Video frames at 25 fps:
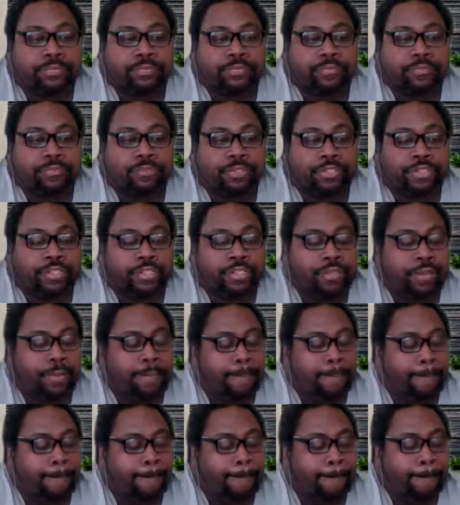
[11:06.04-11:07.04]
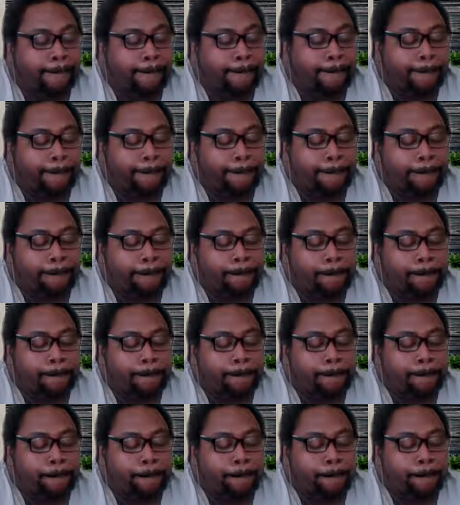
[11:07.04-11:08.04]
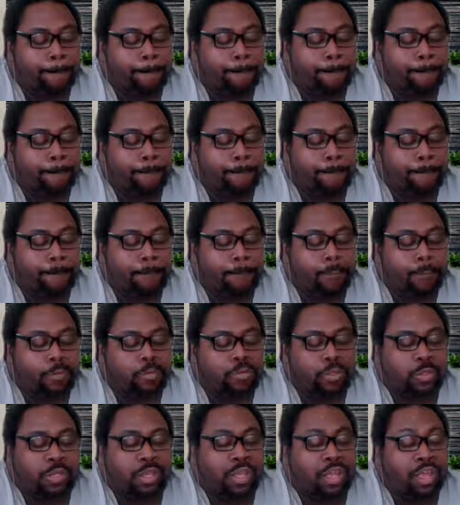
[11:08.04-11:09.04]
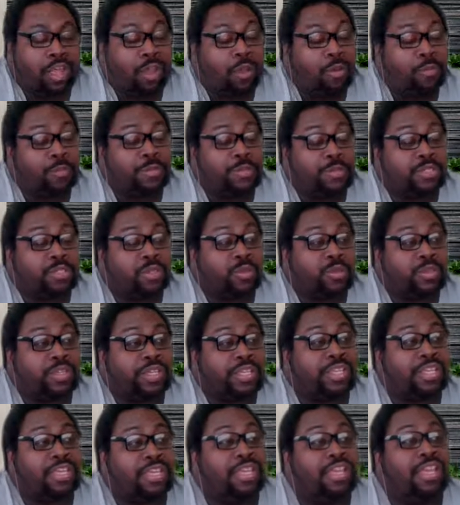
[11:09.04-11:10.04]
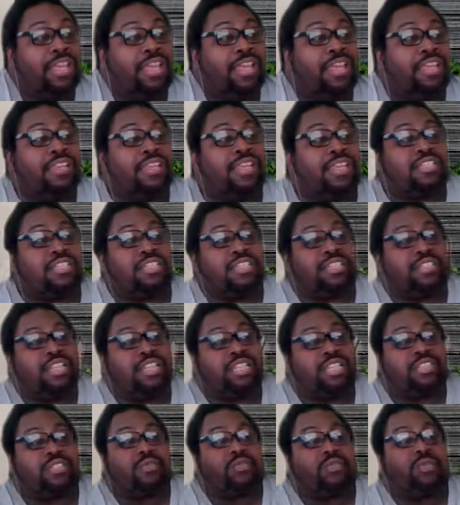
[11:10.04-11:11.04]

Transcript: Right. So I hope he's okay. Next